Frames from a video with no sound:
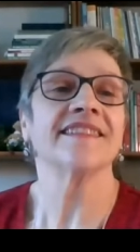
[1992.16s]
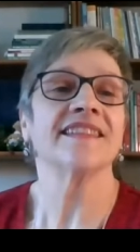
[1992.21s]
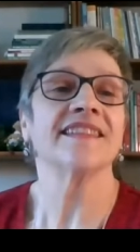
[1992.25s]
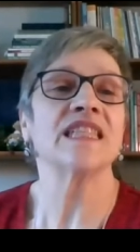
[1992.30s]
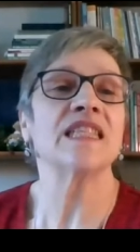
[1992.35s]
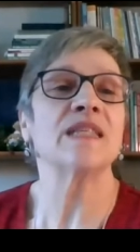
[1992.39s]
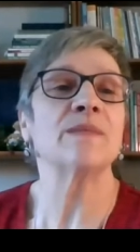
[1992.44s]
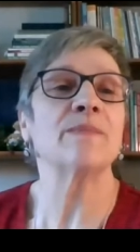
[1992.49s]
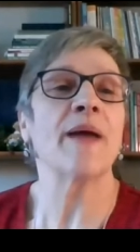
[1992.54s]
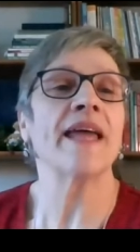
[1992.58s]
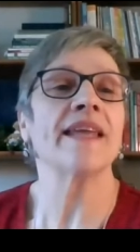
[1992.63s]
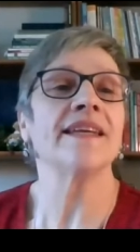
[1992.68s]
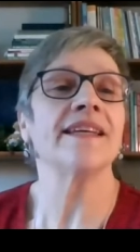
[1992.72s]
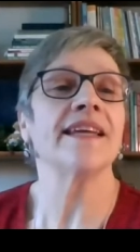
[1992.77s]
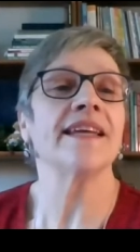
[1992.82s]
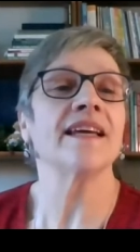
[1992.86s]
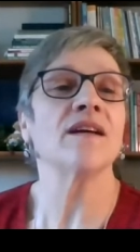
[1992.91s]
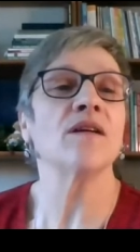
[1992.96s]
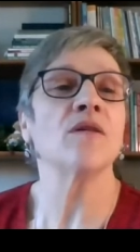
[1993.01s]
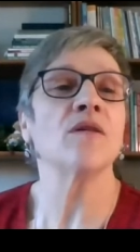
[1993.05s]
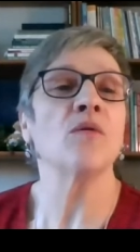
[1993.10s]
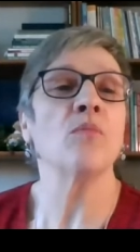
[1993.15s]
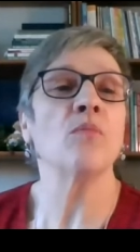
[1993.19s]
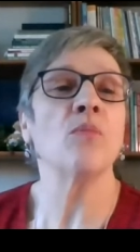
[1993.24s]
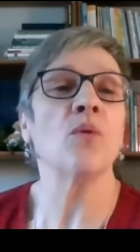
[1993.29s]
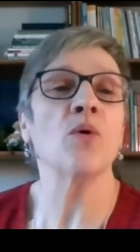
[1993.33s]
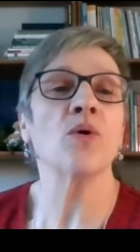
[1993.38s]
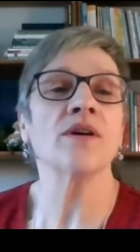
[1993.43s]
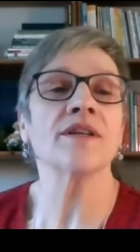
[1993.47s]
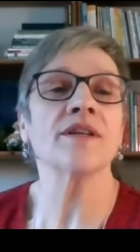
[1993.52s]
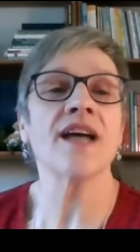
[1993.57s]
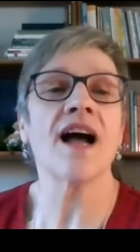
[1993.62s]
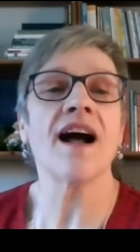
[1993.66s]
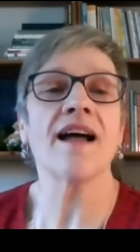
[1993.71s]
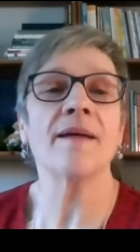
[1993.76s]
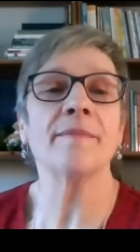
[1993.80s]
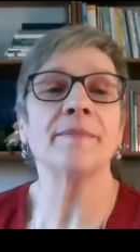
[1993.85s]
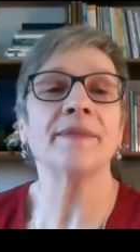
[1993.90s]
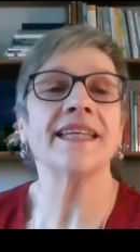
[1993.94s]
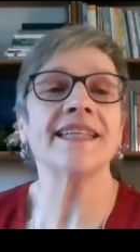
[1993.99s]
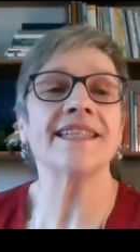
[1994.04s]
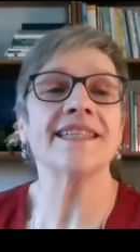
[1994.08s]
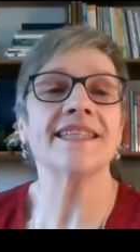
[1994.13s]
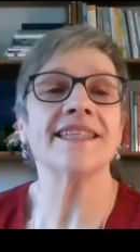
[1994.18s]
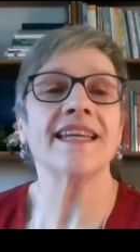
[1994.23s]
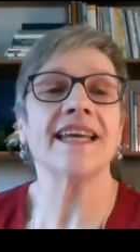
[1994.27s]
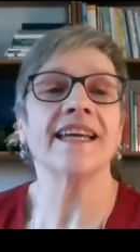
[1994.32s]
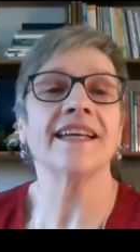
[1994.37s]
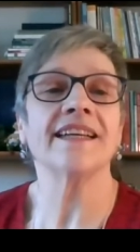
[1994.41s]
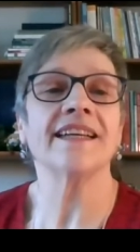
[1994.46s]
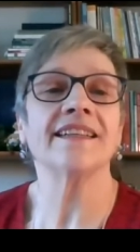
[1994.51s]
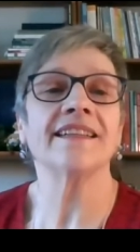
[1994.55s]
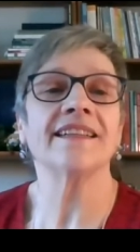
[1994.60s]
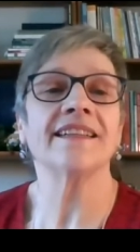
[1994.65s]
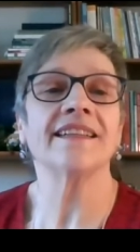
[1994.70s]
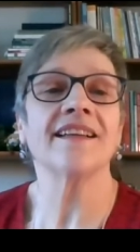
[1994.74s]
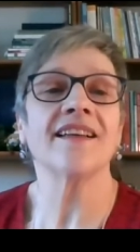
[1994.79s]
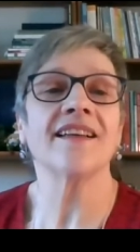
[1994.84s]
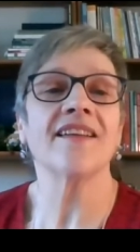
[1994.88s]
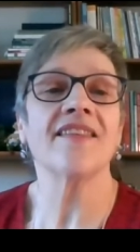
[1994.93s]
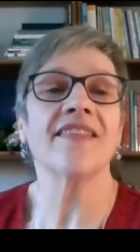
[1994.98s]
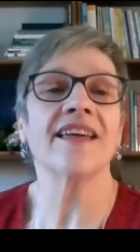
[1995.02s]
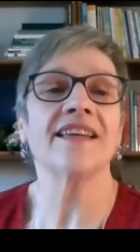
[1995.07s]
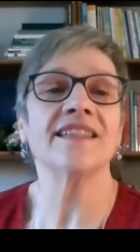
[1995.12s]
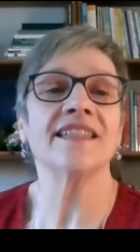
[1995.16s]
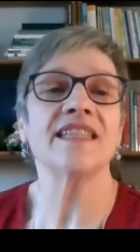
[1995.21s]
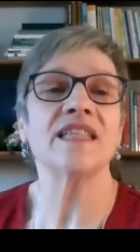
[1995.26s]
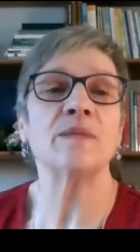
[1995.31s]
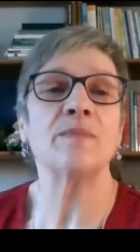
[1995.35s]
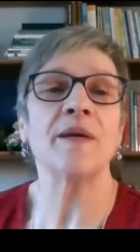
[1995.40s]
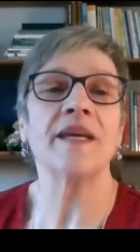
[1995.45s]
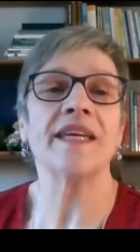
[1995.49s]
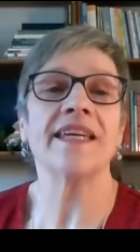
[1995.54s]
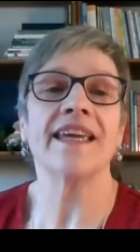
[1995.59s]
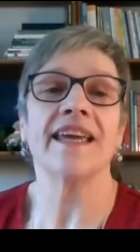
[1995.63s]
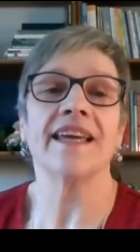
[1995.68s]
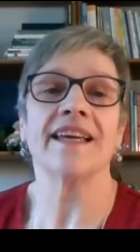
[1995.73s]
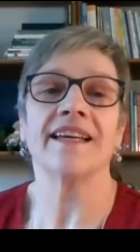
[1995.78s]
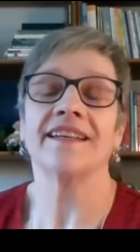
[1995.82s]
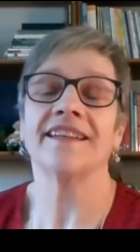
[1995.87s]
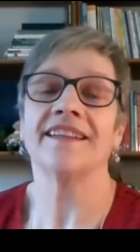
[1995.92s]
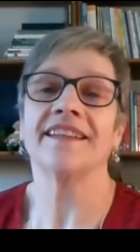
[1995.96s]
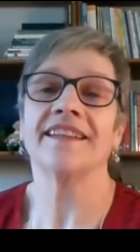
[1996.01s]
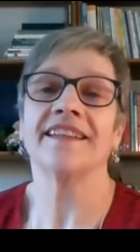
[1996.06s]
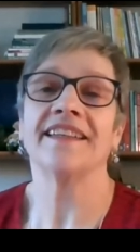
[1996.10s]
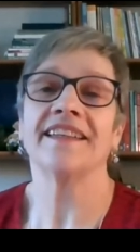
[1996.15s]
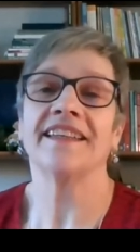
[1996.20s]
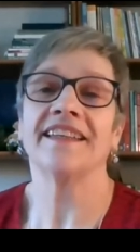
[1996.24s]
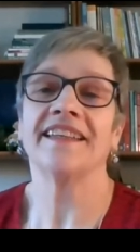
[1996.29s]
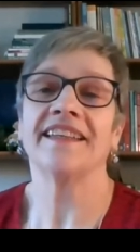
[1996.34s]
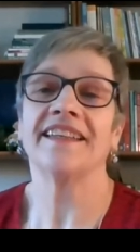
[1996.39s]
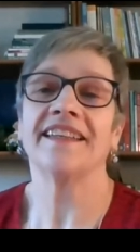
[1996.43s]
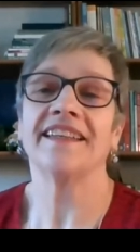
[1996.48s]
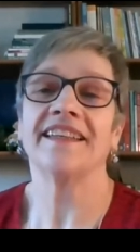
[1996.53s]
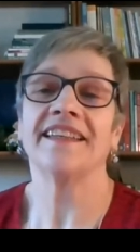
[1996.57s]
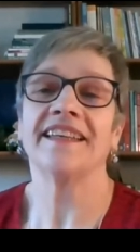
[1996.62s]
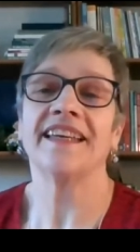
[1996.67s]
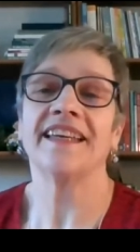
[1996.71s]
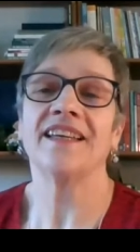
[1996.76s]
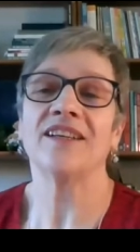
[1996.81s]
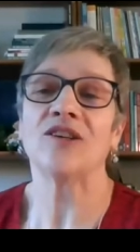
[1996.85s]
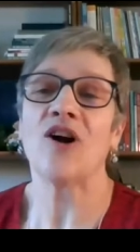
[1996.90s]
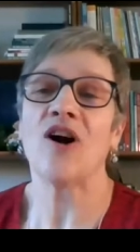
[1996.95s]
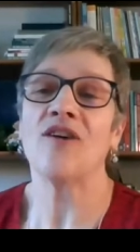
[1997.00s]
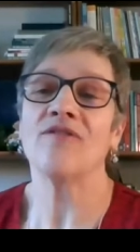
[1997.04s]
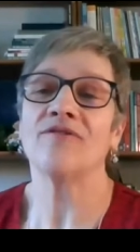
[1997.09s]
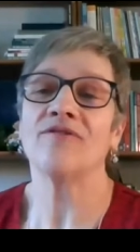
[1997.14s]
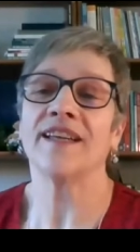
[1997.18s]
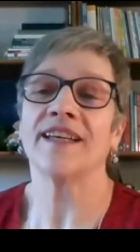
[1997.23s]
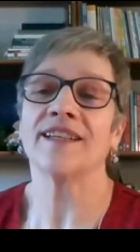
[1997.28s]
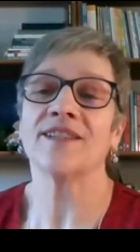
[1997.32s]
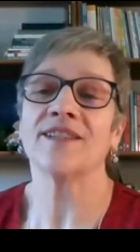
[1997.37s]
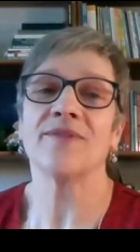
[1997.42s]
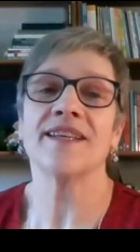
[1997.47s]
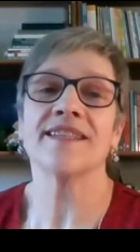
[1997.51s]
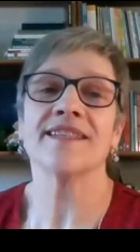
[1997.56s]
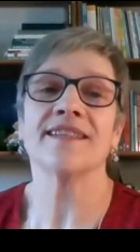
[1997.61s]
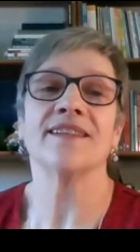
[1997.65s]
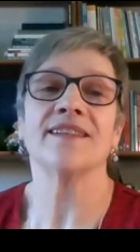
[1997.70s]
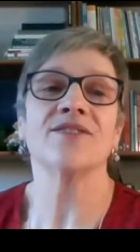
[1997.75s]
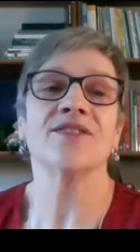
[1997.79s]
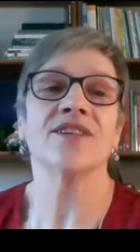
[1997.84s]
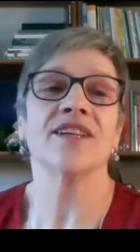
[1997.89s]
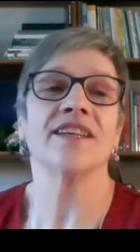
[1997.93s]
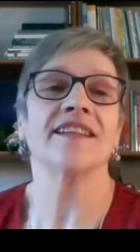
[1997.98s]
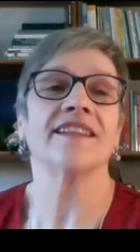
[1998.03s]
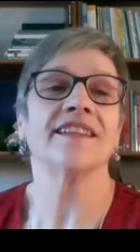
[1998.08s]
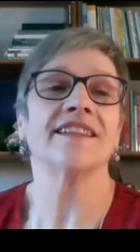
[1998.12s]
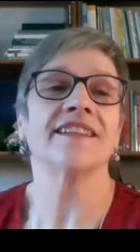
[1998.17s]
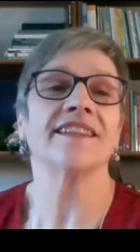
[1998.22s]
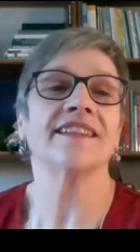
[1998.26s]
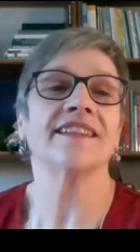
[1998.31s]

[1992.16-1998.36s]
Spending more time listening than speaking in conflict resolution.